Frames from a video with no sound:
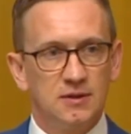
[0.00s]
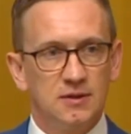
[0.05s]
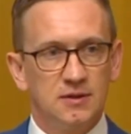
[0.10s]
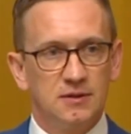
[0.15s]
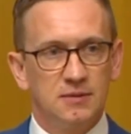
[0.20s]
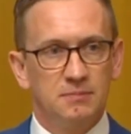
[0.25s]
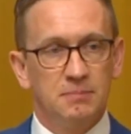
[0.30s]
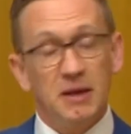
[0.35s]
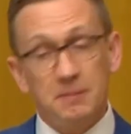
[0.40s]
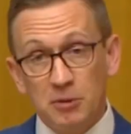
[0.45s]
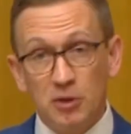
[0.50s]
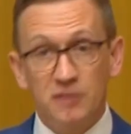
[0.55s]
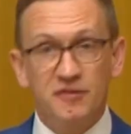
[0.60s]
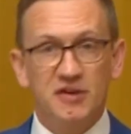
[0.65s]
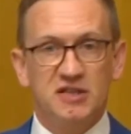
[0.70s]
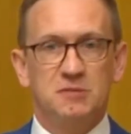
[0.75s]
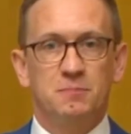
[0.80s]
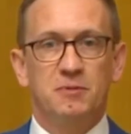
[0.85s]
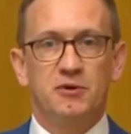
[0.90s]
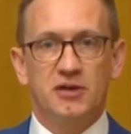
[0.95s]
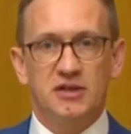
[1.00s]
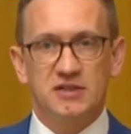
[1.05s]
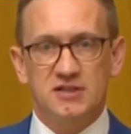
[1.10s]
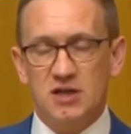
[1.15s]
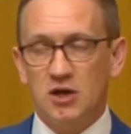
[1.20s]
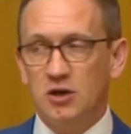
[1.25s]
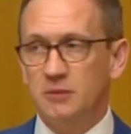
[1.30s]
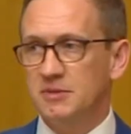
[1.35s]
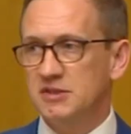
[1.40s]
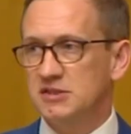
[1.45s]
people who've experienced
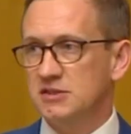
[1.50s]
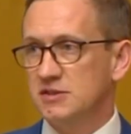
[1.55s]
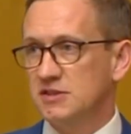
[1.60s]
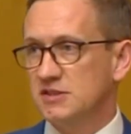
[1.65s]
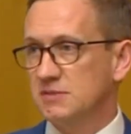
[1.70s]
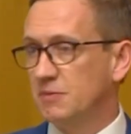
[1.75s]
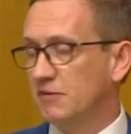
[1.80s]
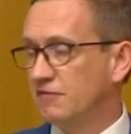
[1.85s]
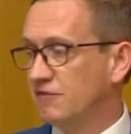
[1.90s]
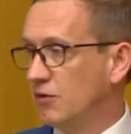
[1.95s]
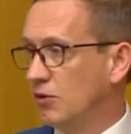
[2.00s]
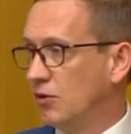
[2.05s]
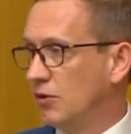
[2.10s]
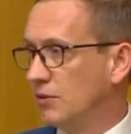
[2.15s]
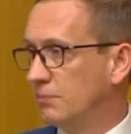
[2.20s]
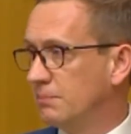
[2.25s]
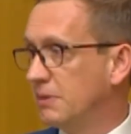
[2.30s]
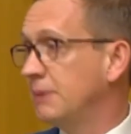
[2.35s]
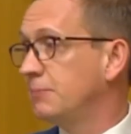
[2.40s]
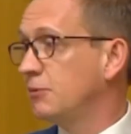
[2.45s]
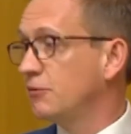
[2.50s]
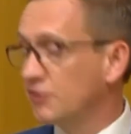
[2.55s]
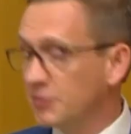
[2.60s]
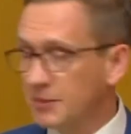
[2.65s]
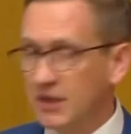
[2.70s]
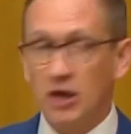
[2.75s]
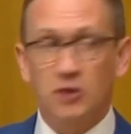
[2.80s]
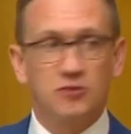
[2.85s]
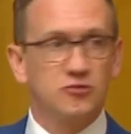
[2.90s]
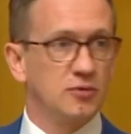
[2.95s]
homelessness before, people from
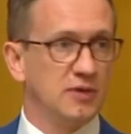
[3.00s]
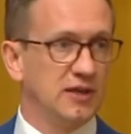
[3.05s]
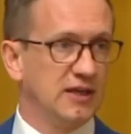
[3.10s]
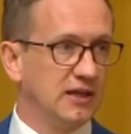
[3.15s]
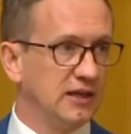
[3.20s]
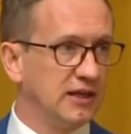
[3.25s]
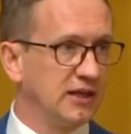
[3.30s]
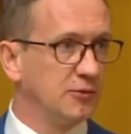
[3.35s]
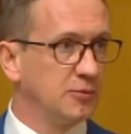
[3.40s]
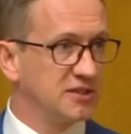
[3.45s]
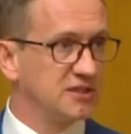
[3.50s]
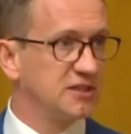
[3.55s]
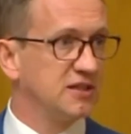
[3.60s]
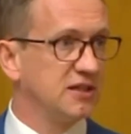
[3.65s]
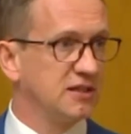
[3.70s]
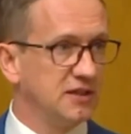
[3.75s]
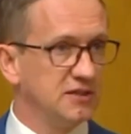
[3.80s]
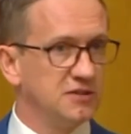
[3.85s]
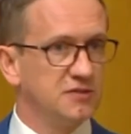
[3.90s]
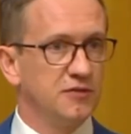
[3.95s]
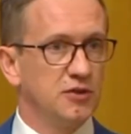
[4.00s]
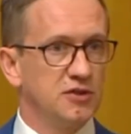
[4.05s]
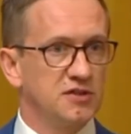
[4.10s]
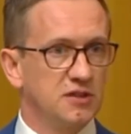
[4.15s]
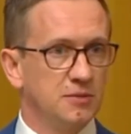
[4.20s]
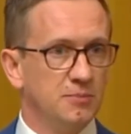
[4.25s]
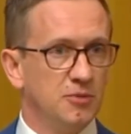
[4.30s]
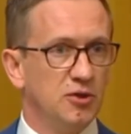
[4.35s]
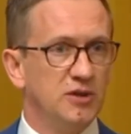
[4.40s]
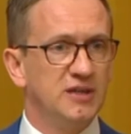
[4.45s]
culturally and linguistically diverse
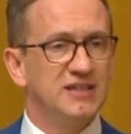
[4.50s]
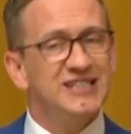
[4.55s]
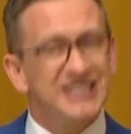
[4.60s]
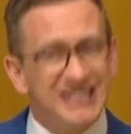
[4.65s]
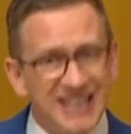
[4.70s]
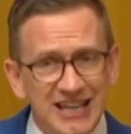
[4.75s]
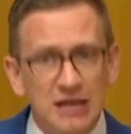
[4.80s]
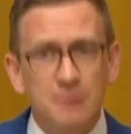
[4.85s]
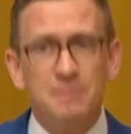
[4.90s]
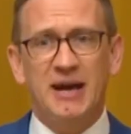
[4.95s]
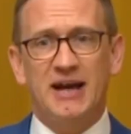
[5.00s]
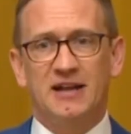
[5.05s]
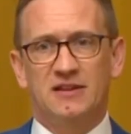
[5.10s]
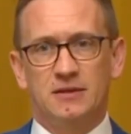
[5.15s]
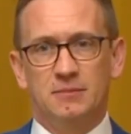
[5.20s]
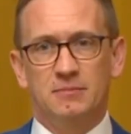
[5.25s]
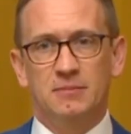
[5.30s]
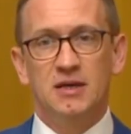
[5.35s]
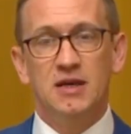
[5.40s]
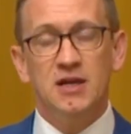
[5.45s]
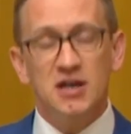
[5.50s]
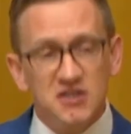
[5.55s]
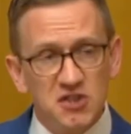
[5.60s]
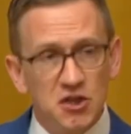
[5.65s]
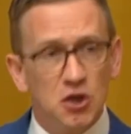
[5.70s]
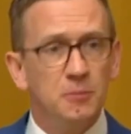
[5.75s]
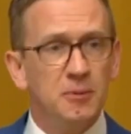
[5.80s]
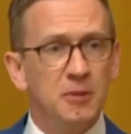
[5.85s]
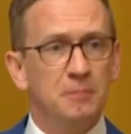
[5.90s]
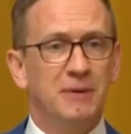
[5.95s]
communities. Think about them as
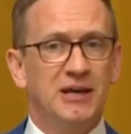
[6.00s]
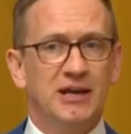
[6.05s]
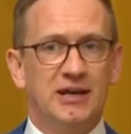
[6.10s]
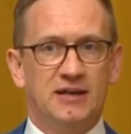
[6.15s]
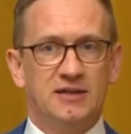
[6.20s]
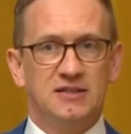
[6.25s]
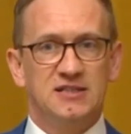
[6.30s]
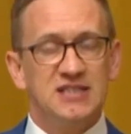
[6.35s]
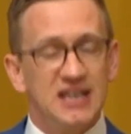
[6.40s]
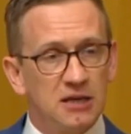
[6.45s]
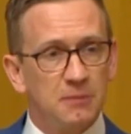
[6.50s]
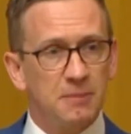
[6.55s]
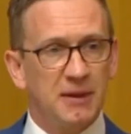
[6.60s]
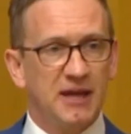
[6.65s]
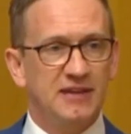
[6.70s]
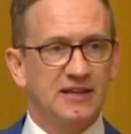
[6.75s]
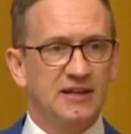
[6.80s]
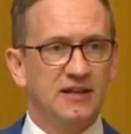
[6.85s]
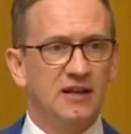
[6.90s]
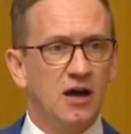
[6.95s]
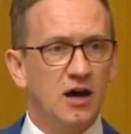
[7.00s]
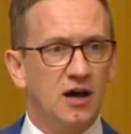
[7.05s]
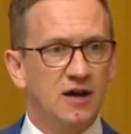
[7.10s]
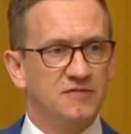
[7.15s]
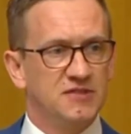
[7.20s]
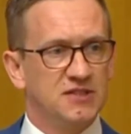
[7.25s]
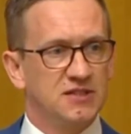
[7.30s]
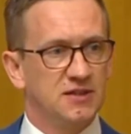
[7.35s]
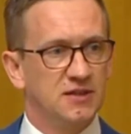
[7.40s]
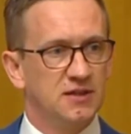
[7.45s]
human beings. Think about their
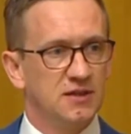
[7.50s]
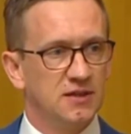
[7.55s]
lives.